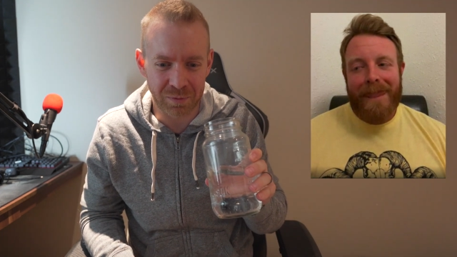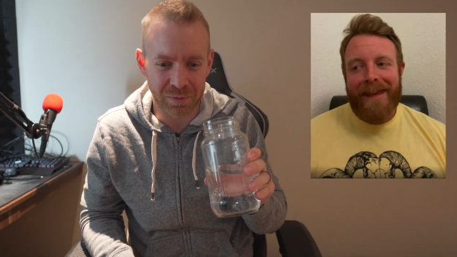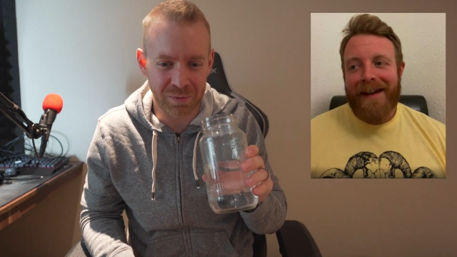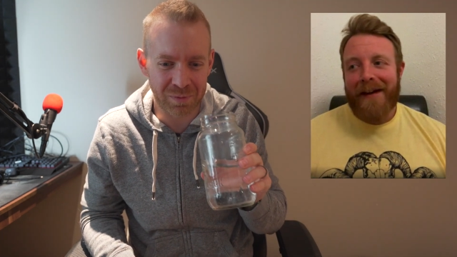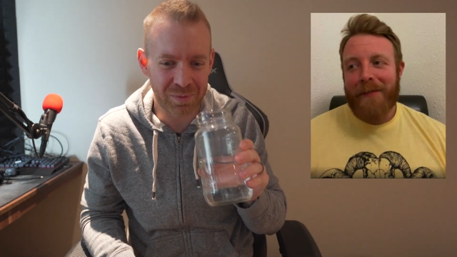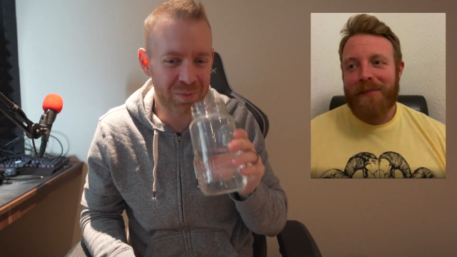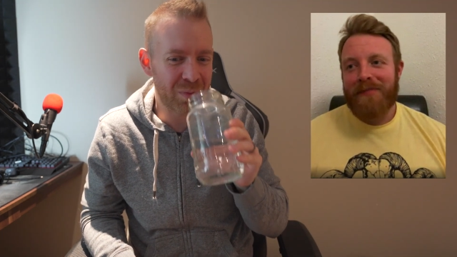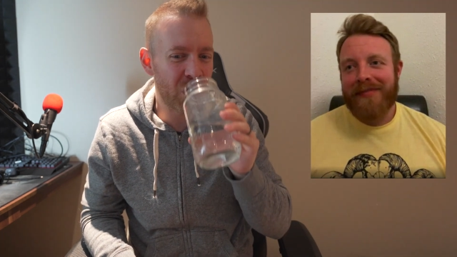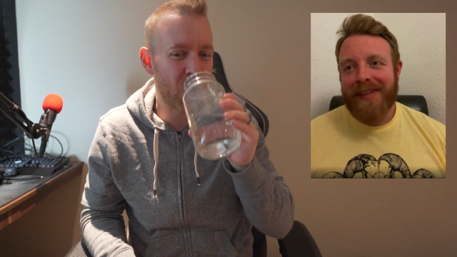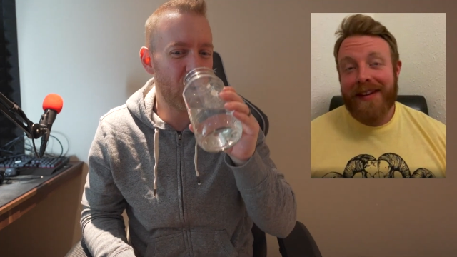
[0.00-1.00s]
Speaker 1: Um,
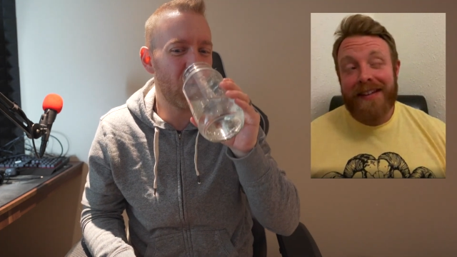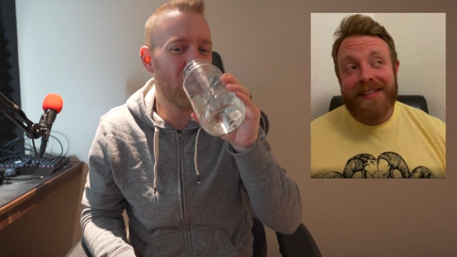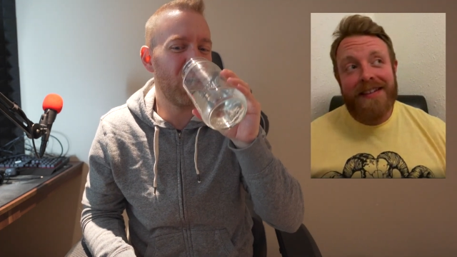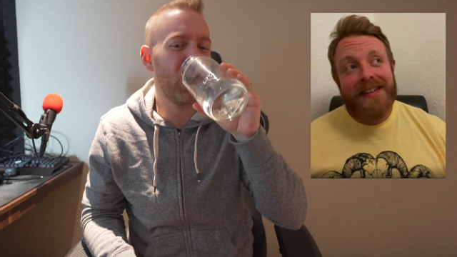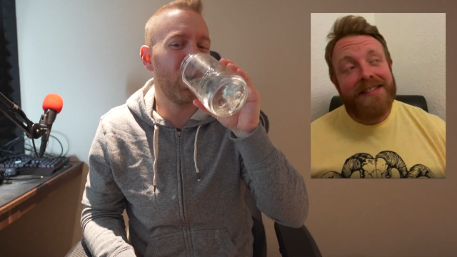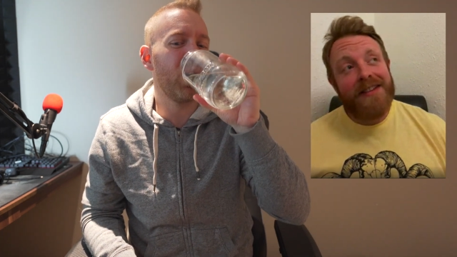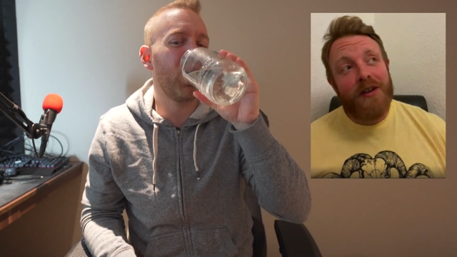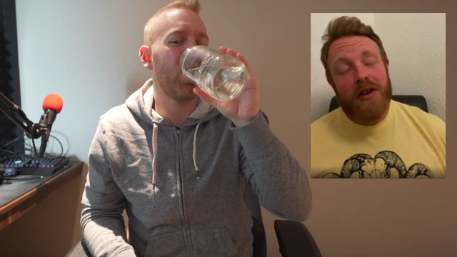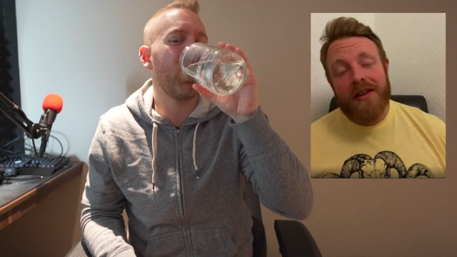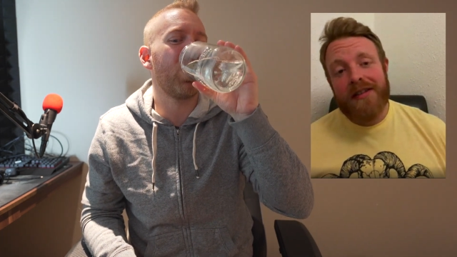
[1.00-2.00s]
it, it's
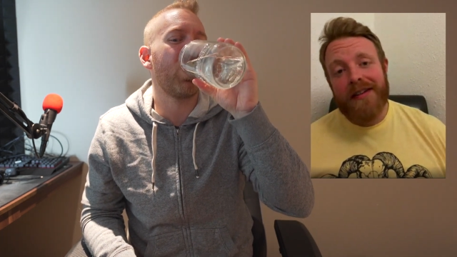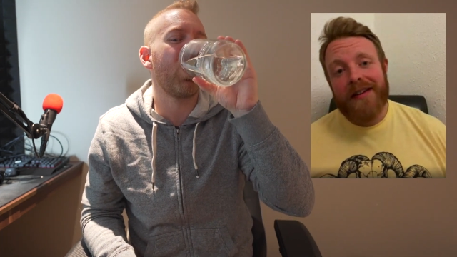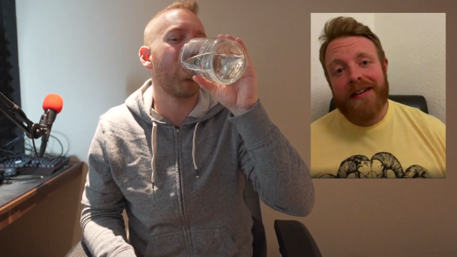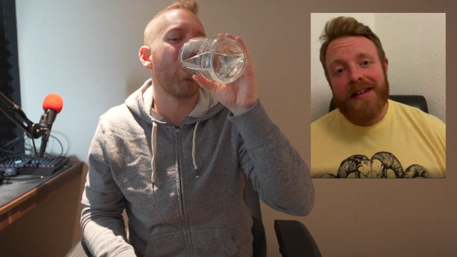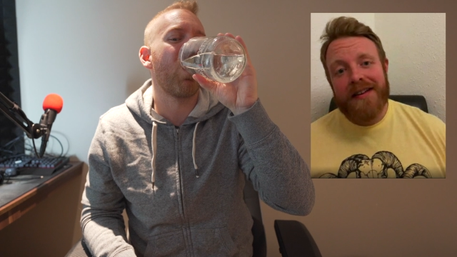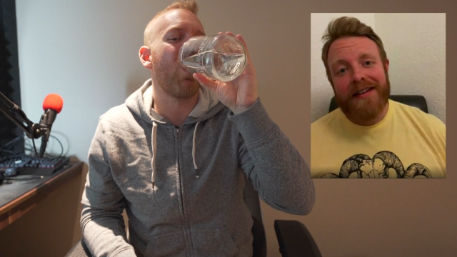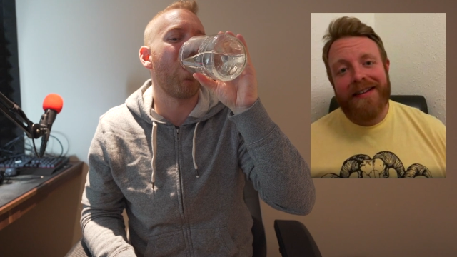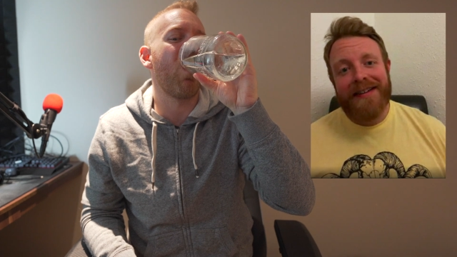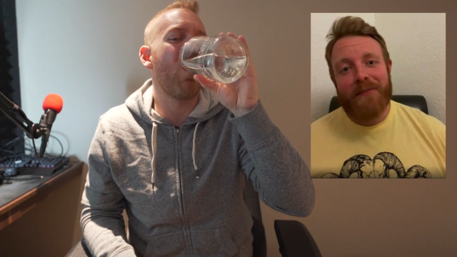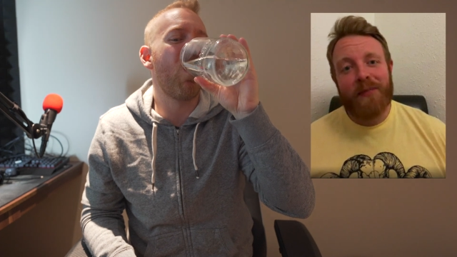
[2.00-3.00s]
good. It,
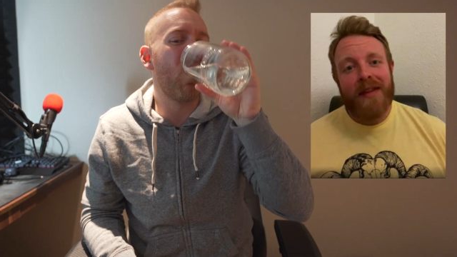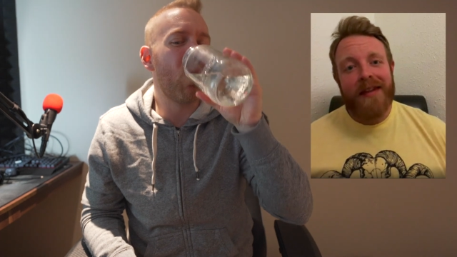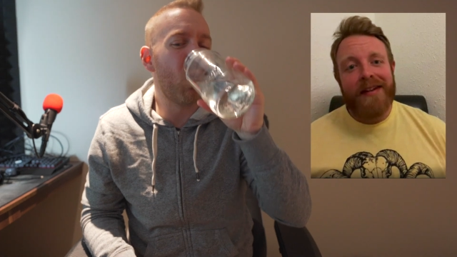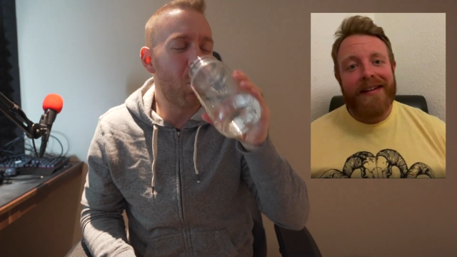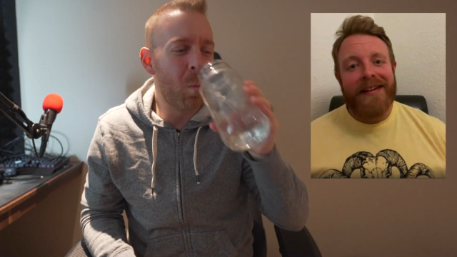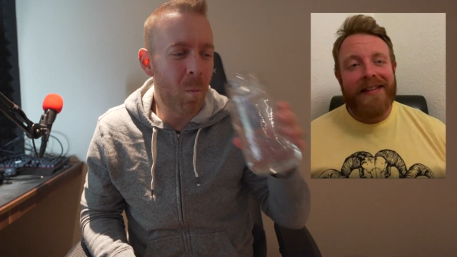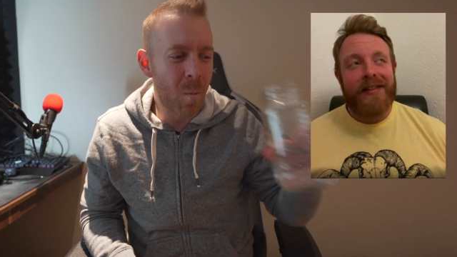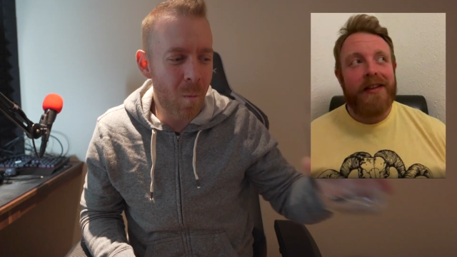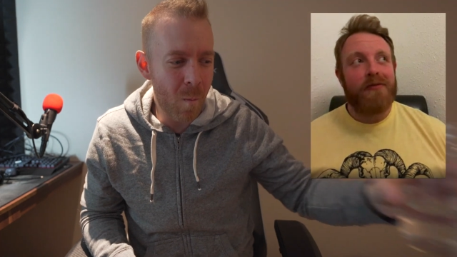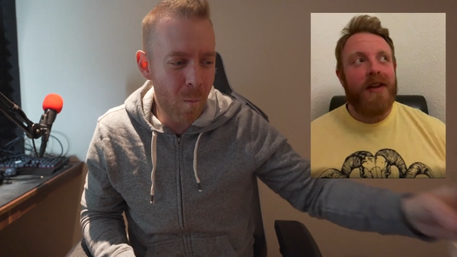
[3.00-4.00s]

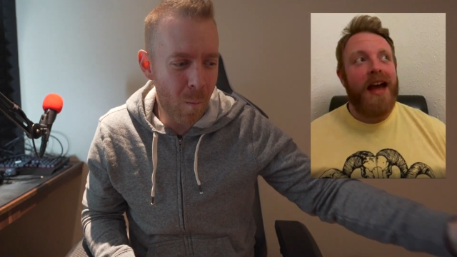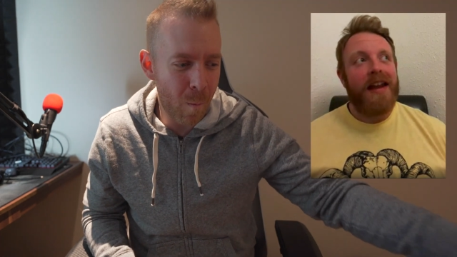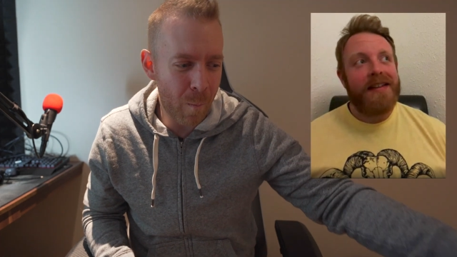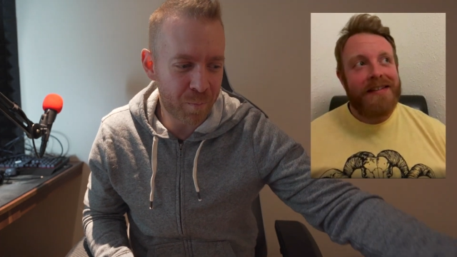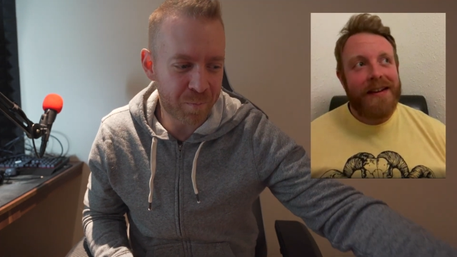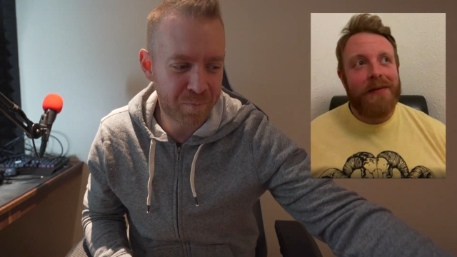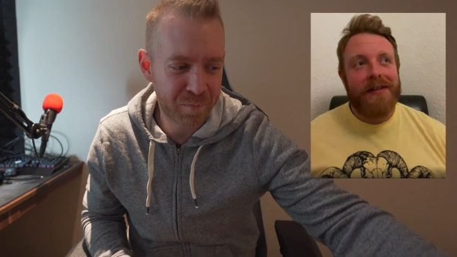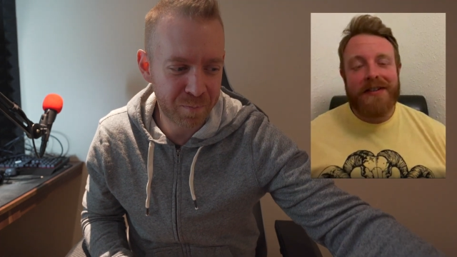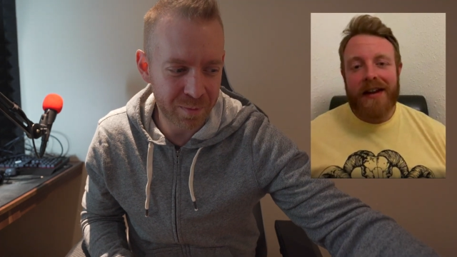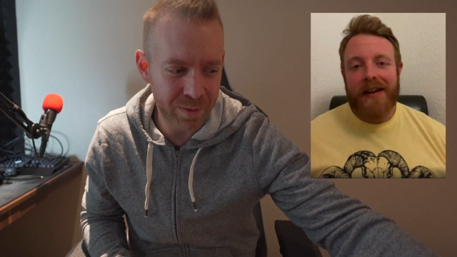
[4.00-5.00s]
the reality of the
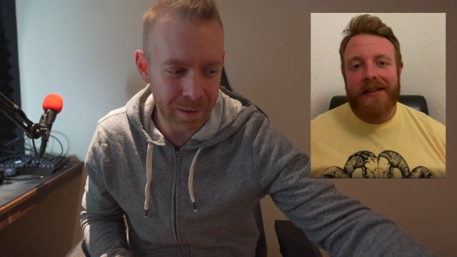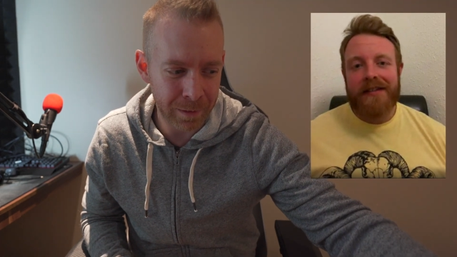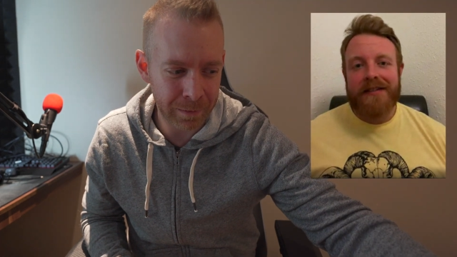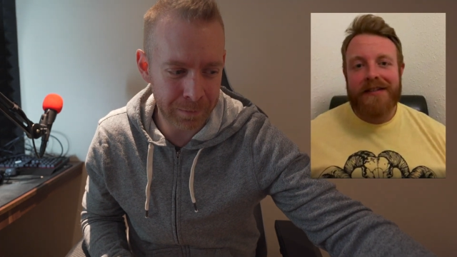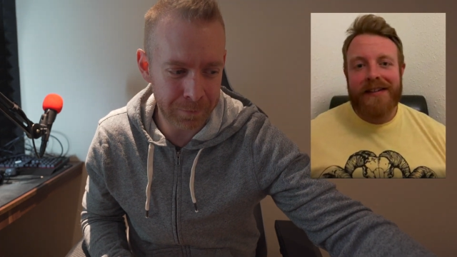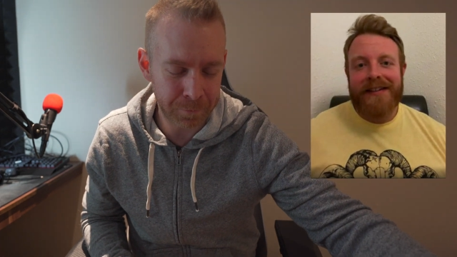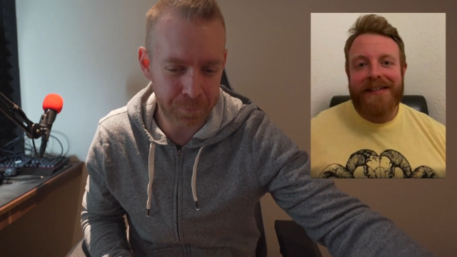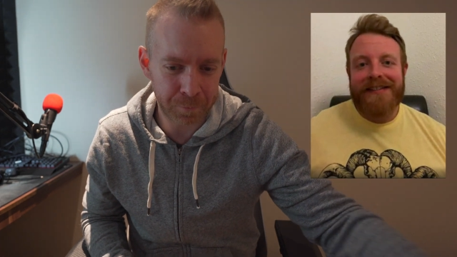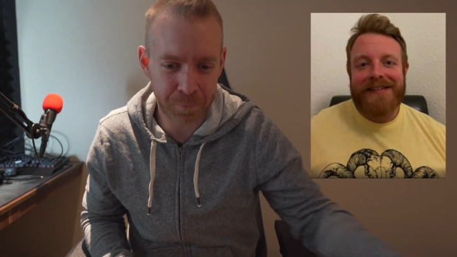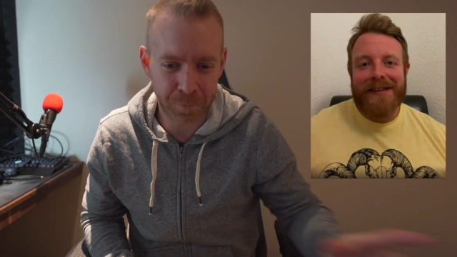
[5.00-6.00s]
challenge
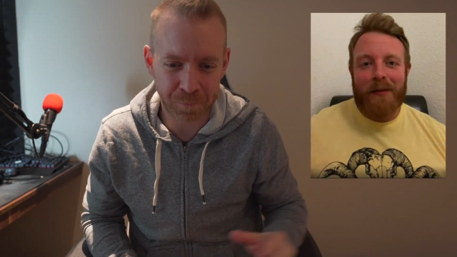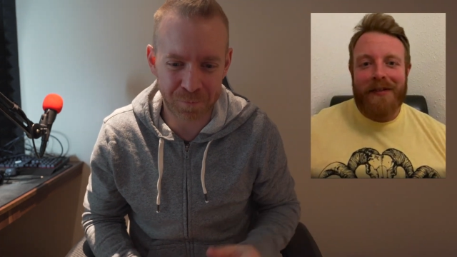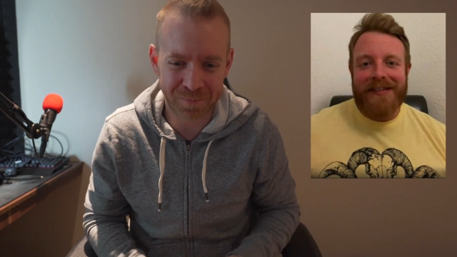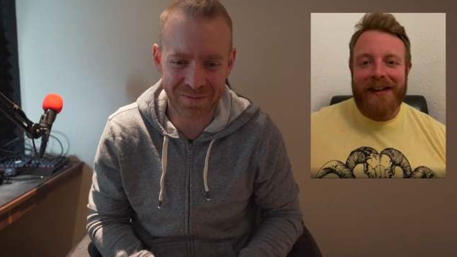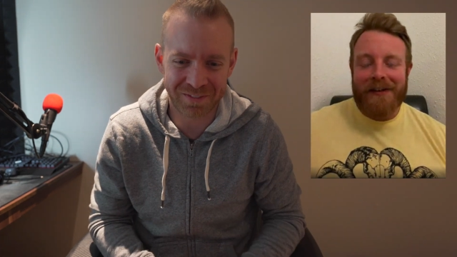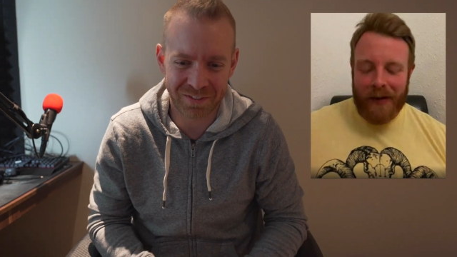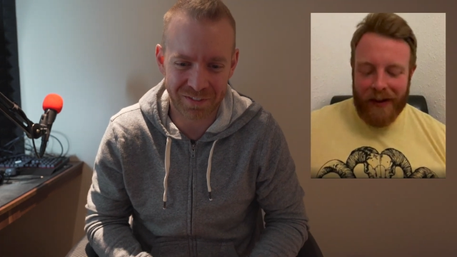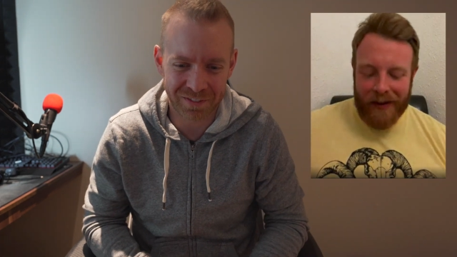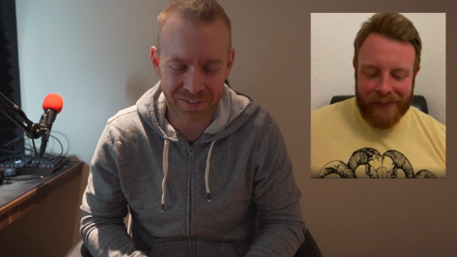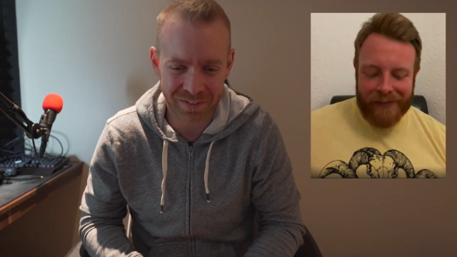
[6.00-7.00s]
is obviously as we
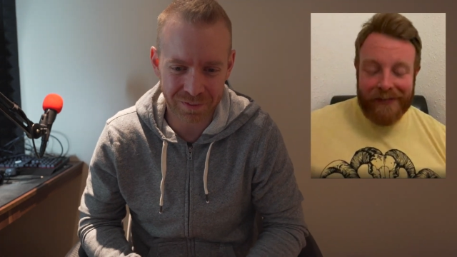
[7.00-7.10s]
get